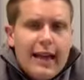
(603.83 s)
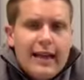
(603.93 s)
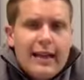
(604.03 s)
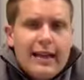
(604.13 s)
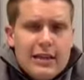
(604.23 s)

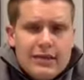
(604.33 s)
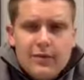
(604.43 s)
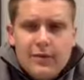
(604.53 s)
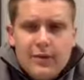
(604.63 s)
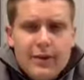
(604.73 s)
it is
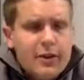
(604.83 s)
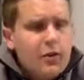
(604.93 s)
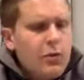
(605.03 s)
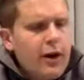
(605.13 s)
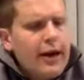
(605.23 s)
still a very good
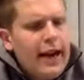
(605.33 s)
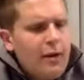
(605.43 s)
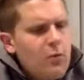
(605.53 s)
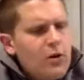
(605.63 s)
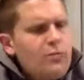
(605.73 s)
wine. I
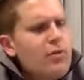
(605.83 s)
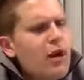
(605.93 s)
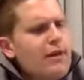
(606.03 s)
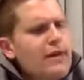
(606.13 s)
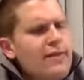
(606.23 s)
would
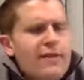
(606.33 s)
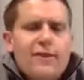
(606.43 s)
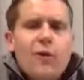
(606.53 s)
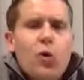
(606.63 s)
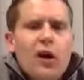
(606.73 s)
probably give it
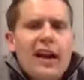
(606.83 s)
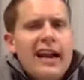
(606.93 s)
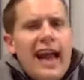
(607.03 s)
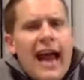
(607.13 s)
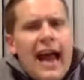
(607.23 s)

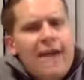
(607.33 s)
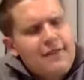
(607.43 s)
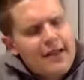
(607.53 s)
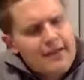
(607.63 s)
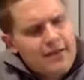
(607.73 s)

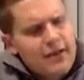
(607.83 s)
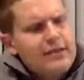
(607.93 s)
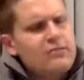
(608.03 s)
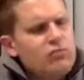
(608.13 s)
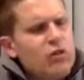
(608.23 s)
4.5 if it
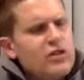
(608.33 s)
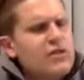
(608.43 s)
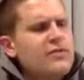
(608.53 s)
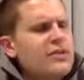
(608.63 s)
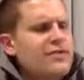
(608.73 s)

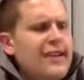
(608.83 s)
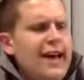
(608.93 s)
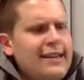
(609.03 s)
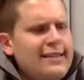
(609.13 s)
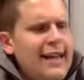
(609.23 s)
wasn't for the
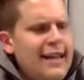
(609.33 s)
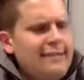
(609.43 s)
fact that